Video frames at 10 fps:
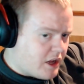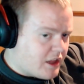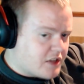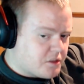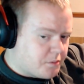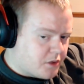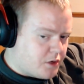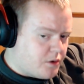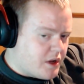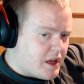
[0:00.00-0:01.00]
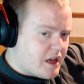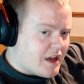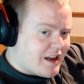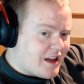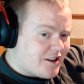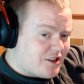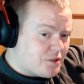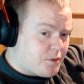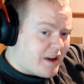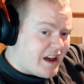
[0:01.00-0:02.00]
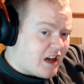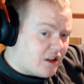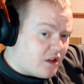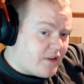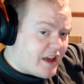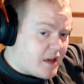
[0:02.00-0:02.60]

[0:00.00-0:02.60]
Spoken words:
It lights up blue, and it actually does put out a lot of